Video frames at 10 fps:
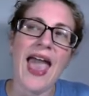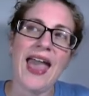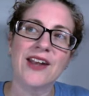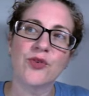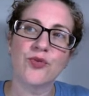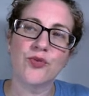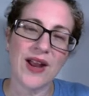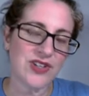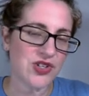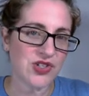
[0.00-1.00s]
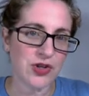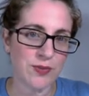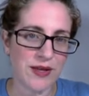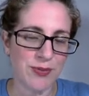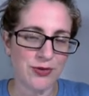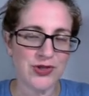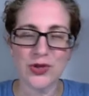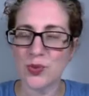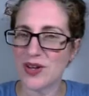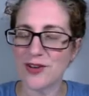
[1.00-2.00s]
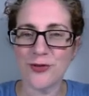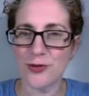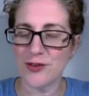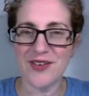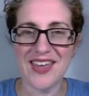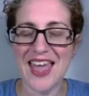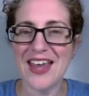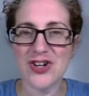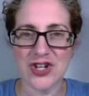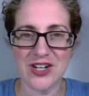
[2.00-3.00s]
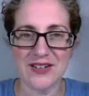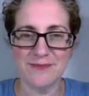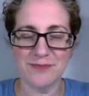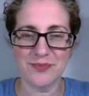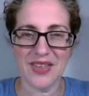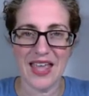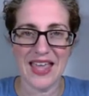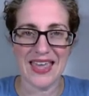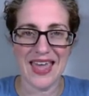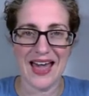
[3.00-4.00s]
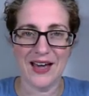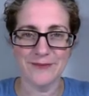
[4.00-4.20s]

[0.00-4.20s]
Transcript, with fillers: and register people to win a free vacation. Yeah.